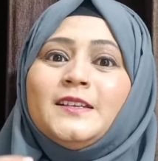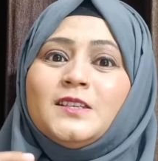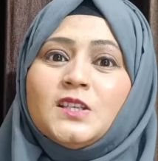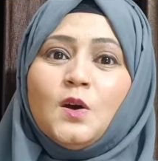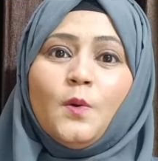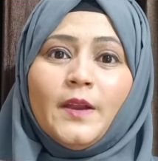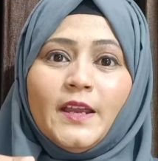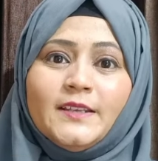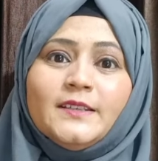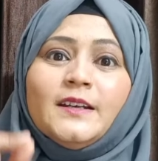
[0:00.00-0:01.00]
So
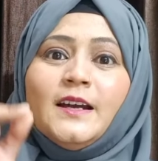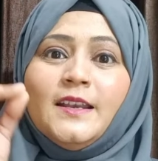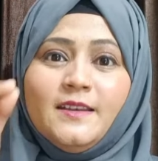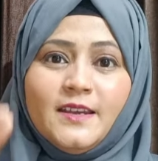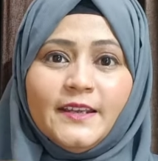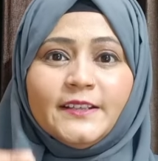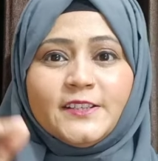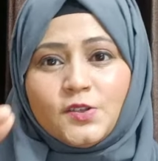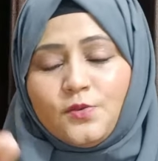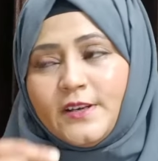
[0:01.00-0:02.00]
it
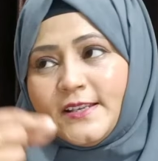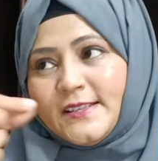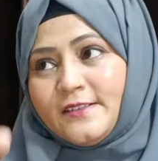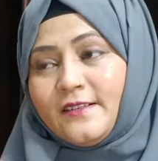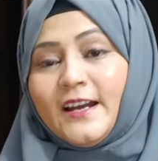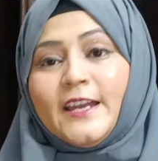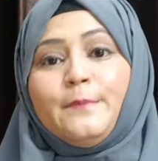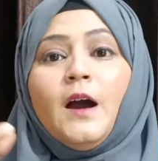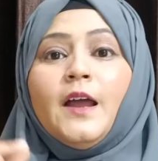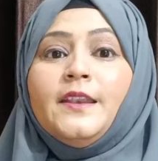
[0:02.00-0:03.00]
needs to
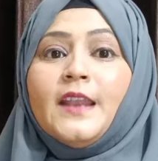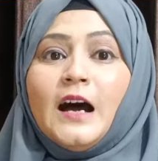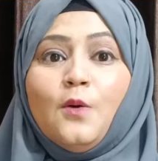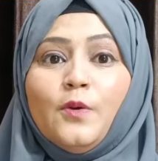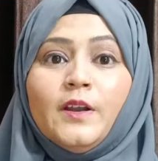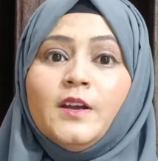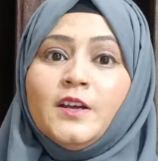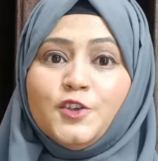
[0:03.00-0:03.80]
describe a noun.